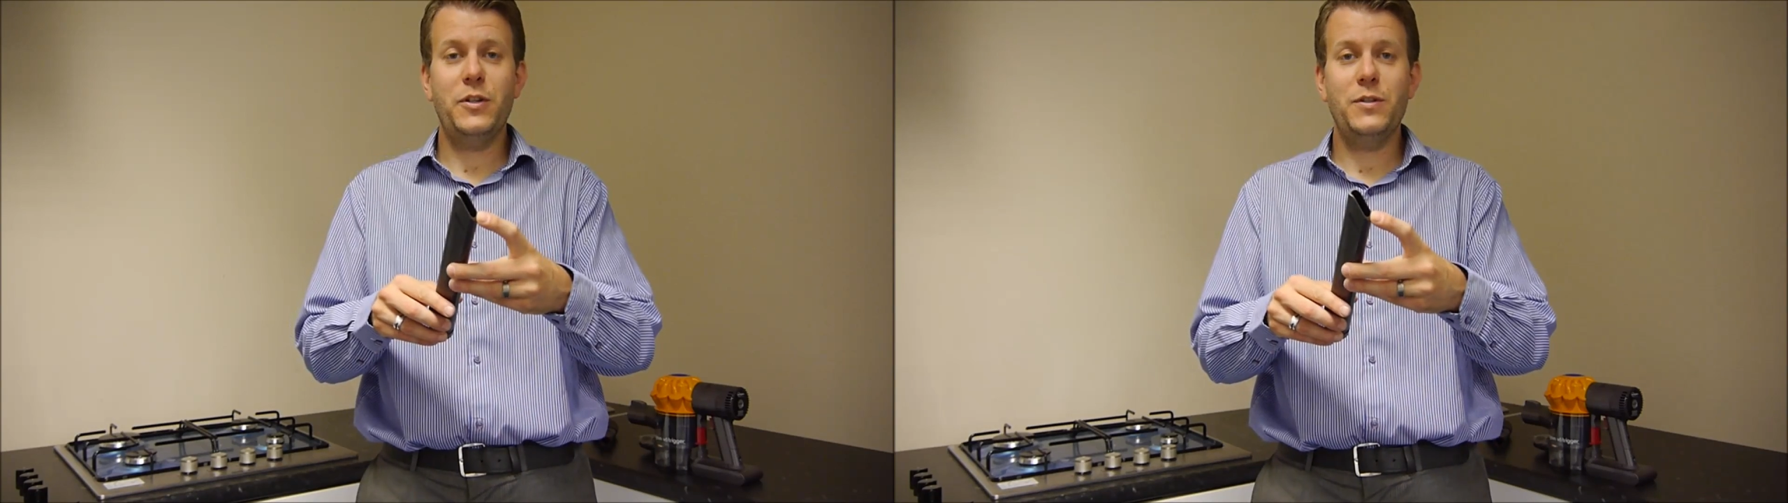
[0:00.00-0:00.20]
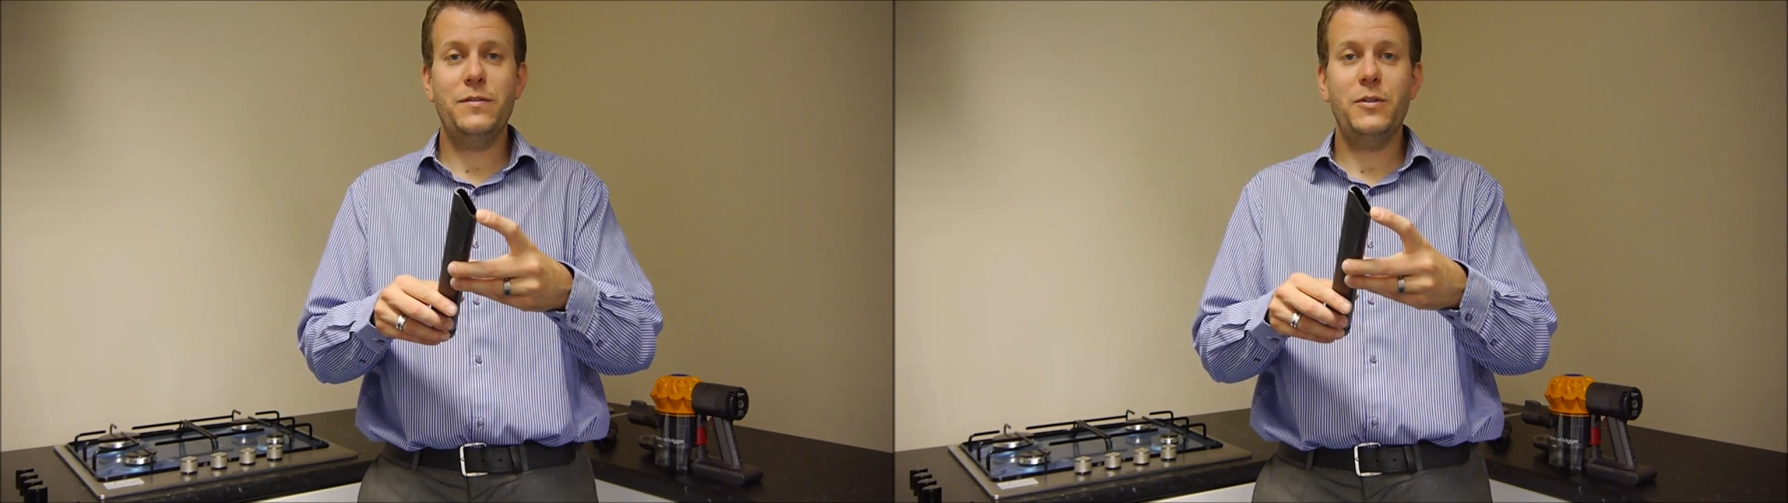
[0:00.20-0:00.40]

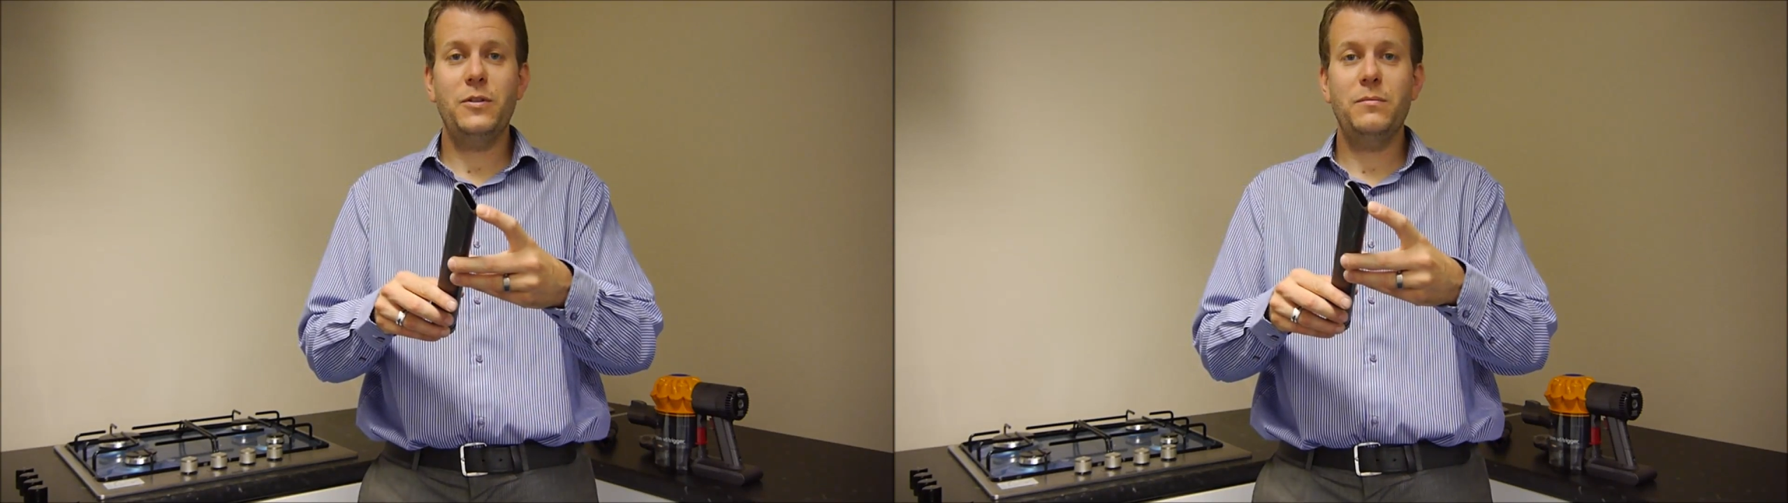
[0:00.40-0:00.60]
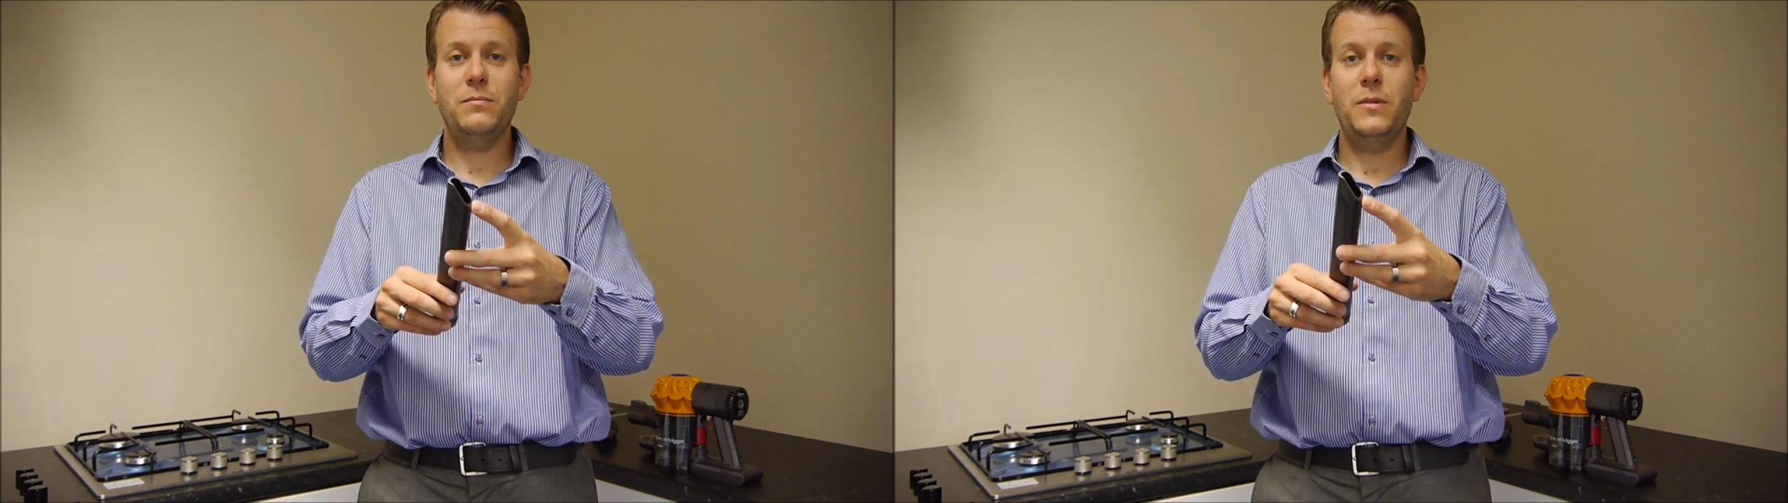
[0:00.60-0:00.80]

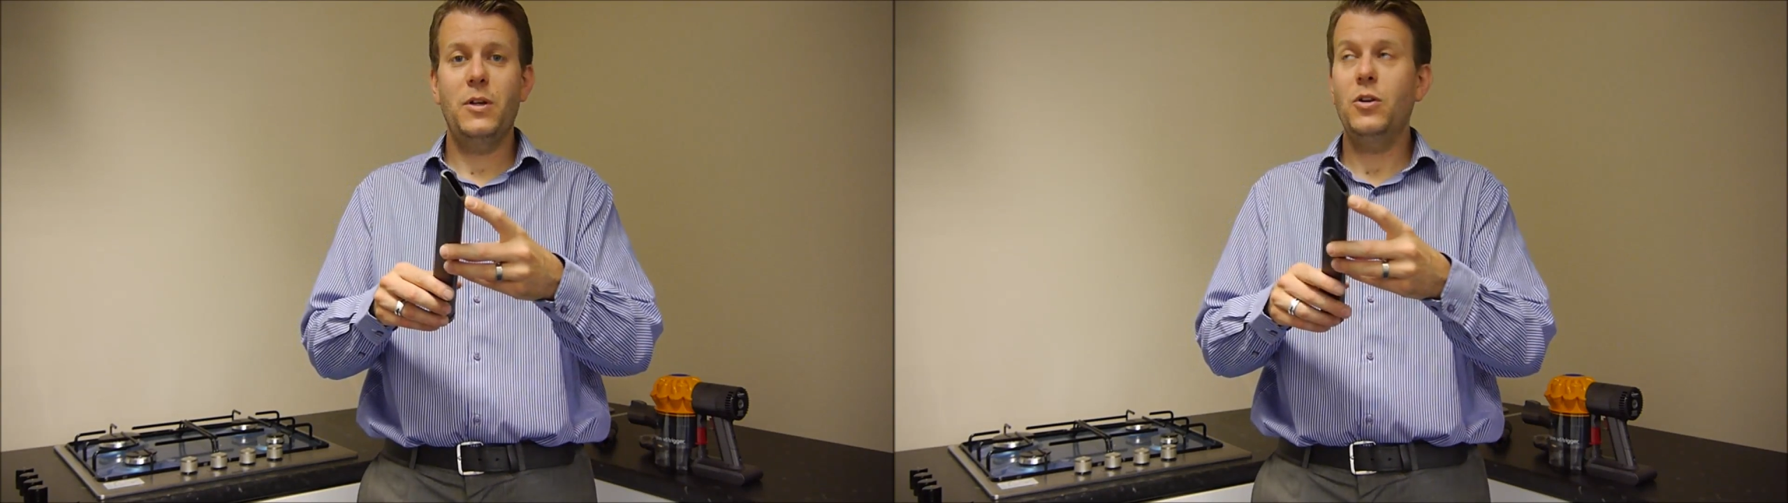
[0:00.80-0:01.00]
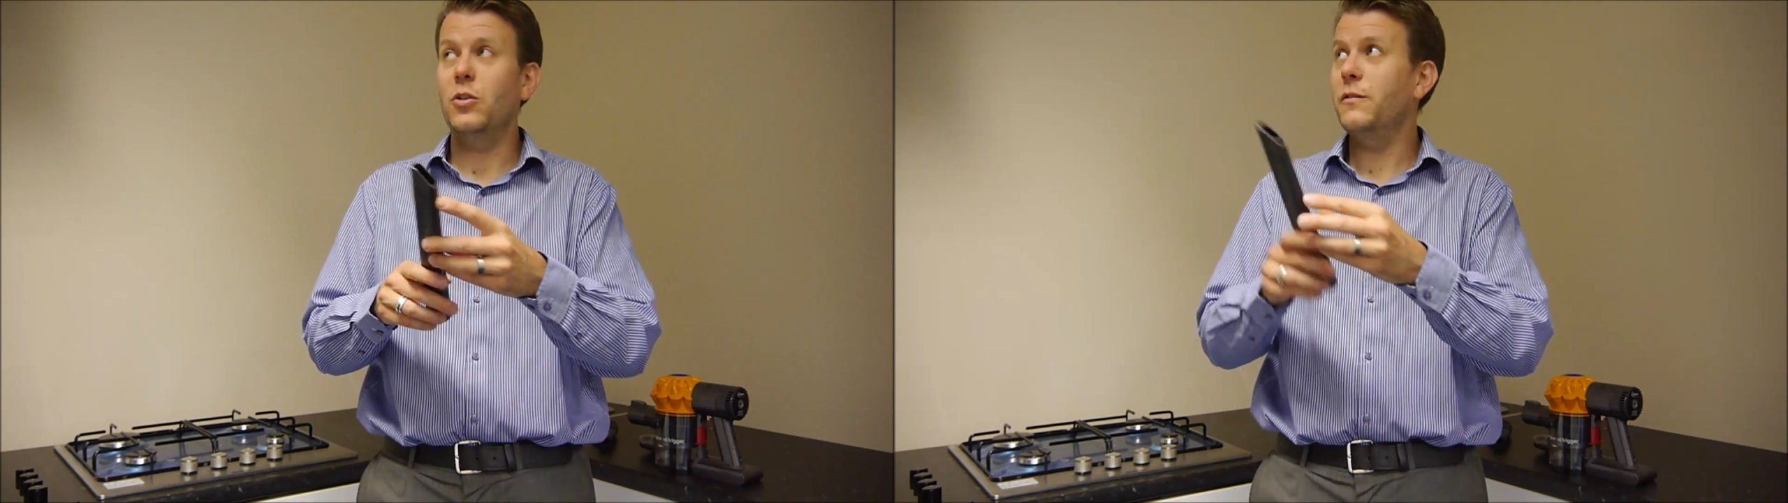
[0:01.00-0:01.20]
useful
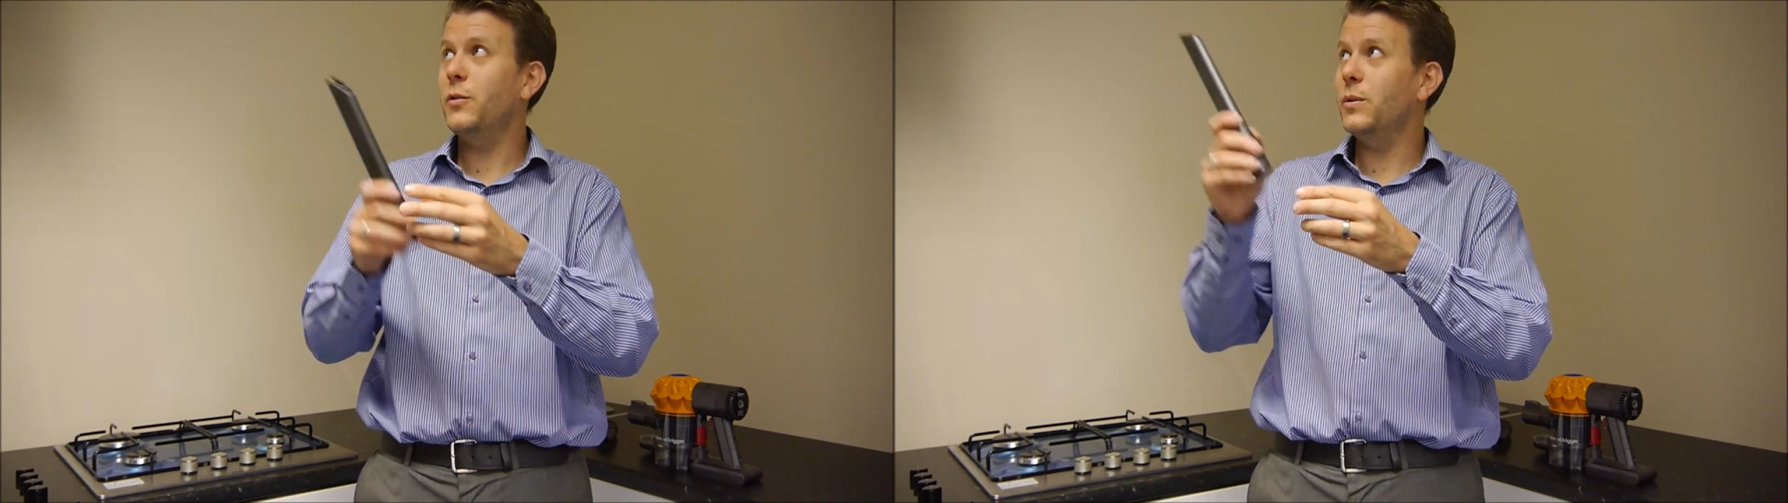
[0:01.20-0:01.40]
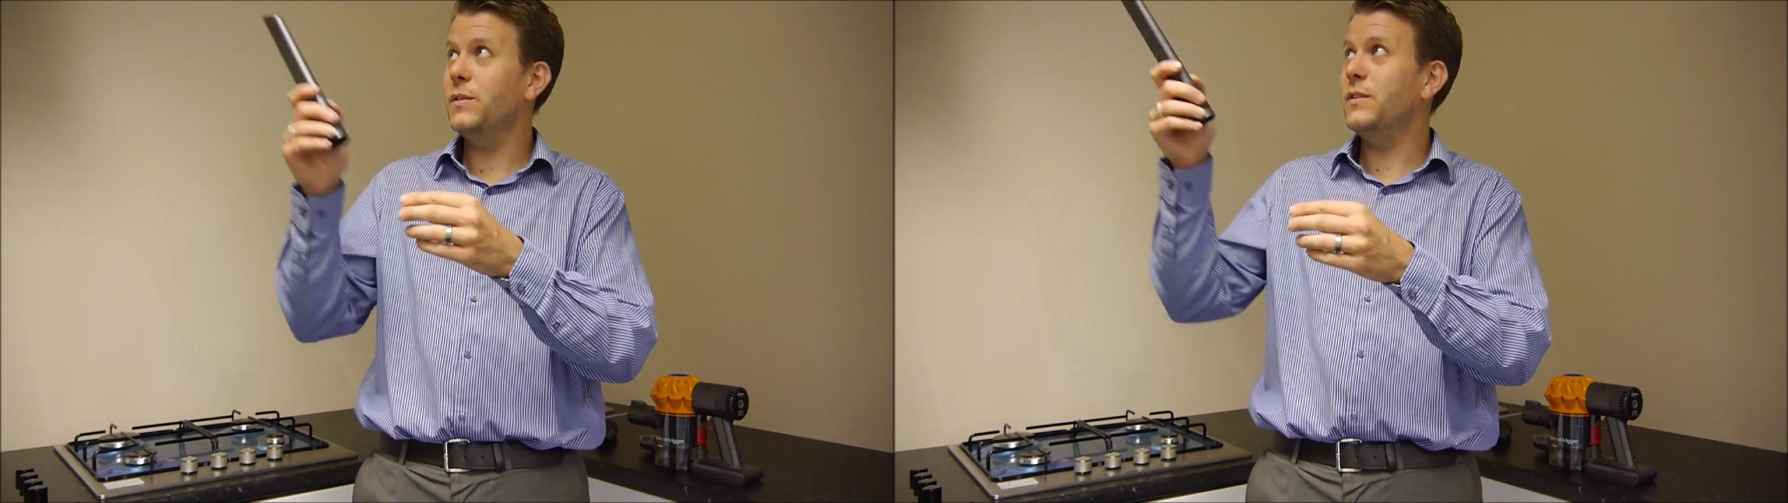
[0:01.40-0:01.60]
or if
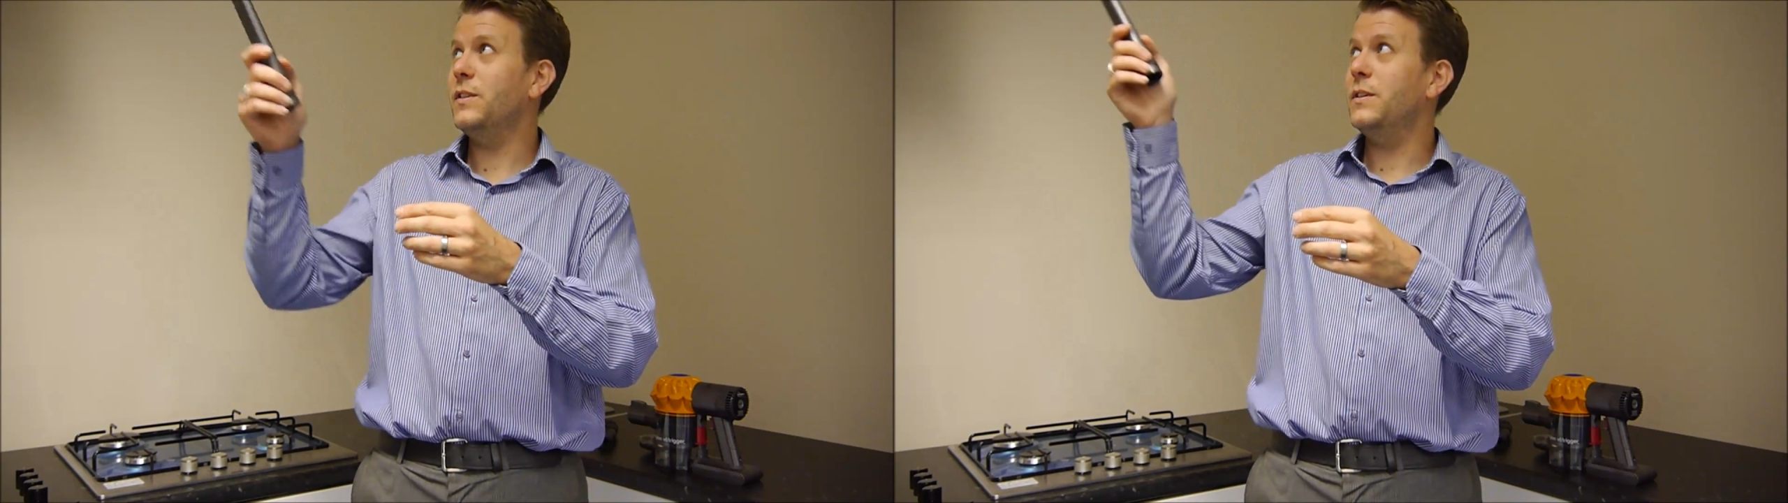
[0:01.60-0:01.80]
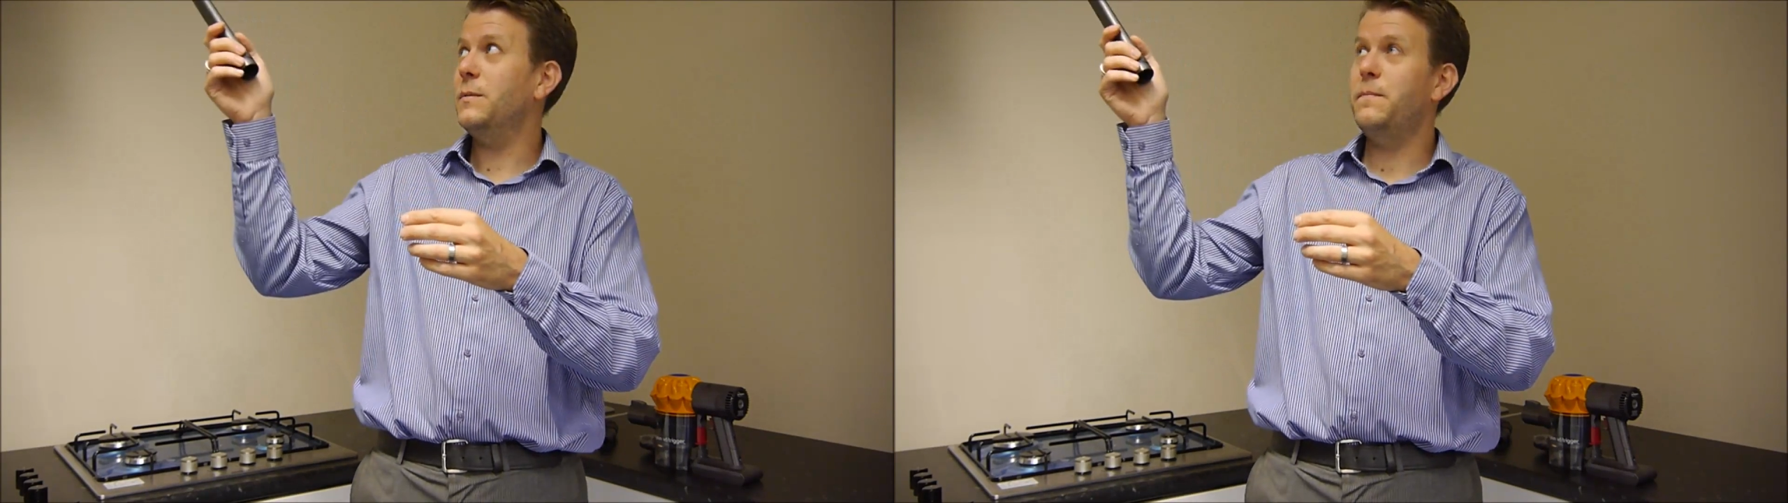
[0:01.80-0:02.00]
you want
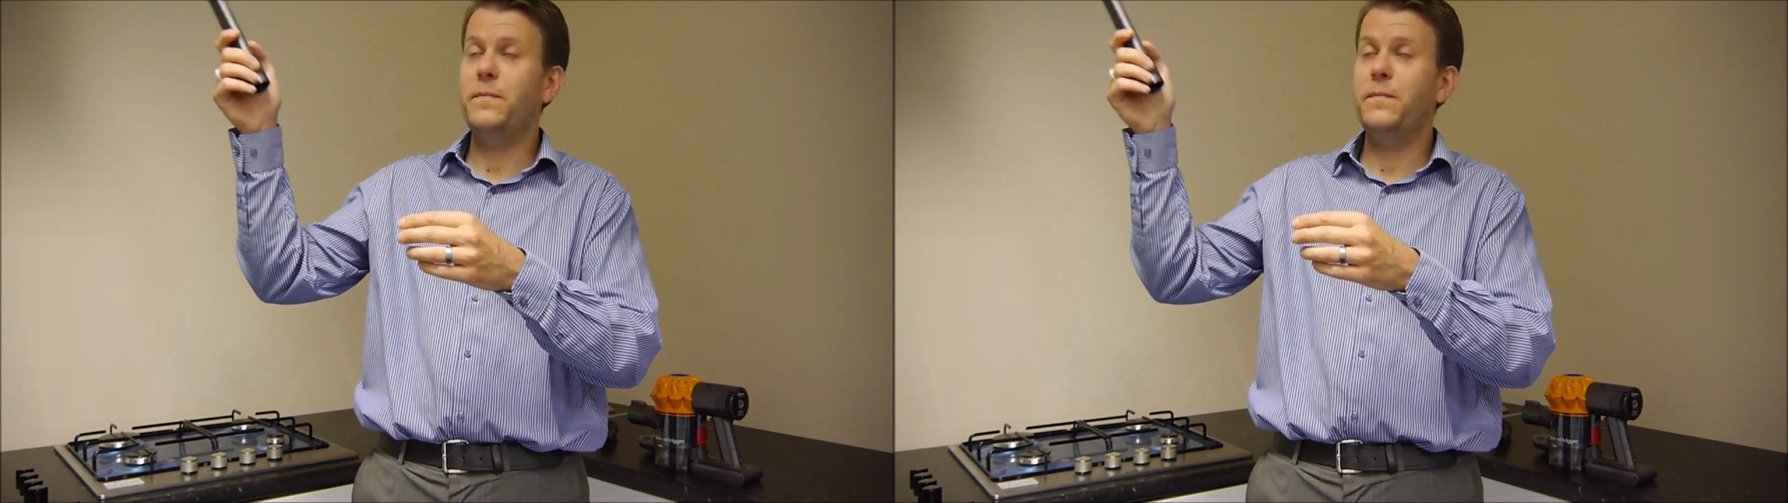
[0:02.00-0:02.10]
to